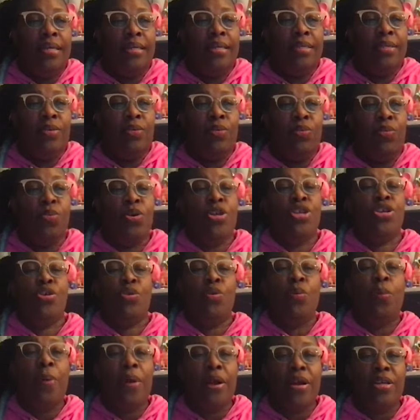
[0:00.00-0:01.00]
when
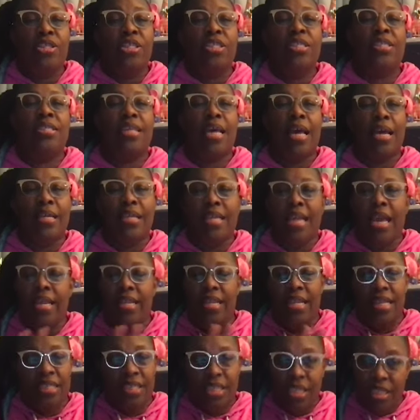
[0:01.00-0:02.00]
you purchase,
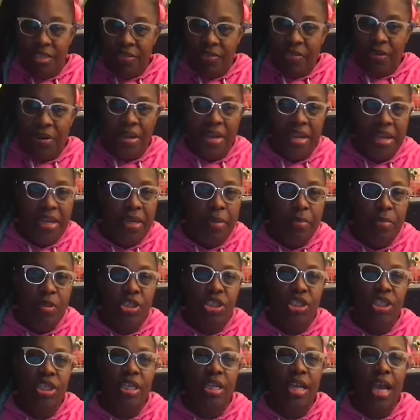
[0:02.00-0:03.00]
and this is for any
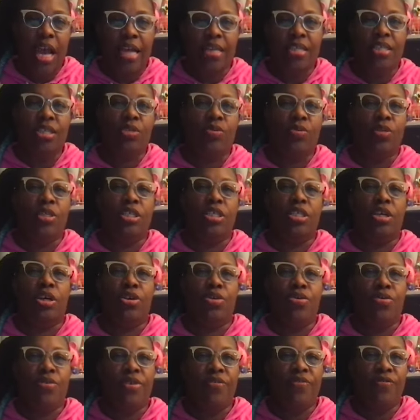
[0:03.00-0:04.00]
machine, I just want to tell
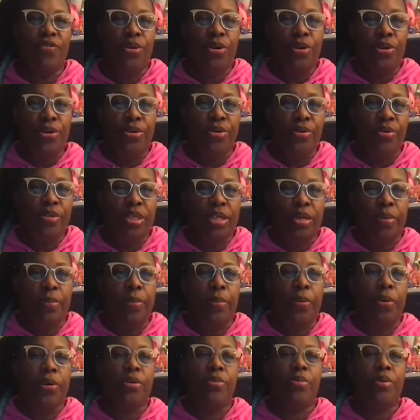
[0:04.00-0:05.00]
you, if you're new to
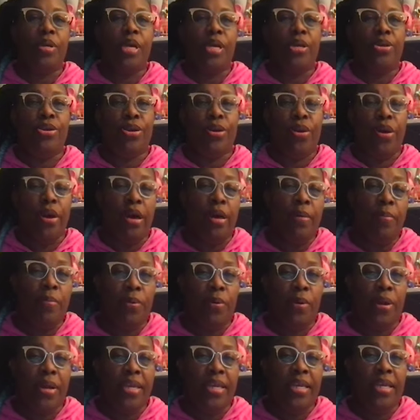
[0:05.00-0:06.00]
embroidery and you're
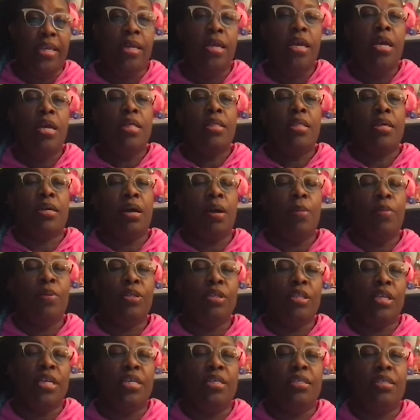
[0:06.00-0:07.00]
upgrading, a couple
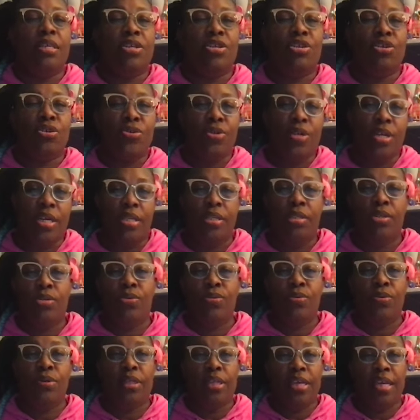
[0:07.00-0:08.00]
of things that you need
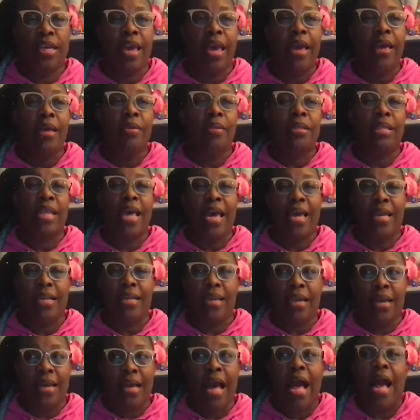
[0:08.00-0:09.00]
to look at that
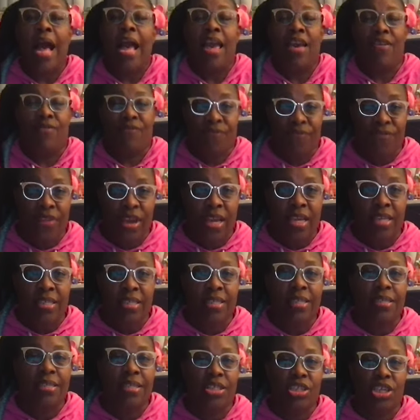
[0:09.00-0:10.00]
I have faced,
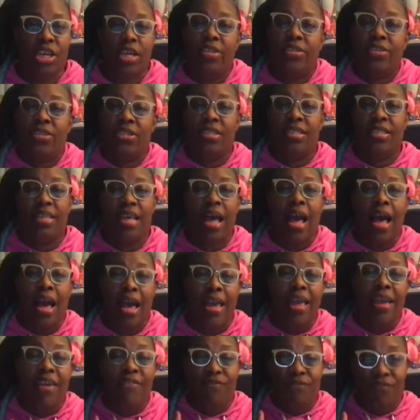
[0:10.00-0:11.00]
and the challenges that
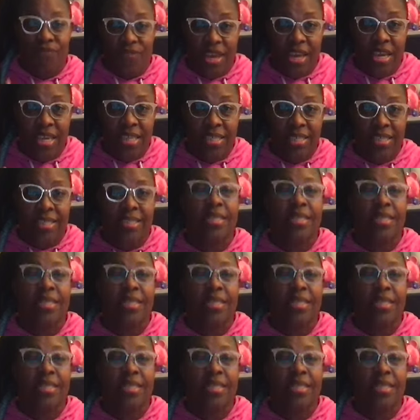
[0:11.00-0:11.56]
I have faced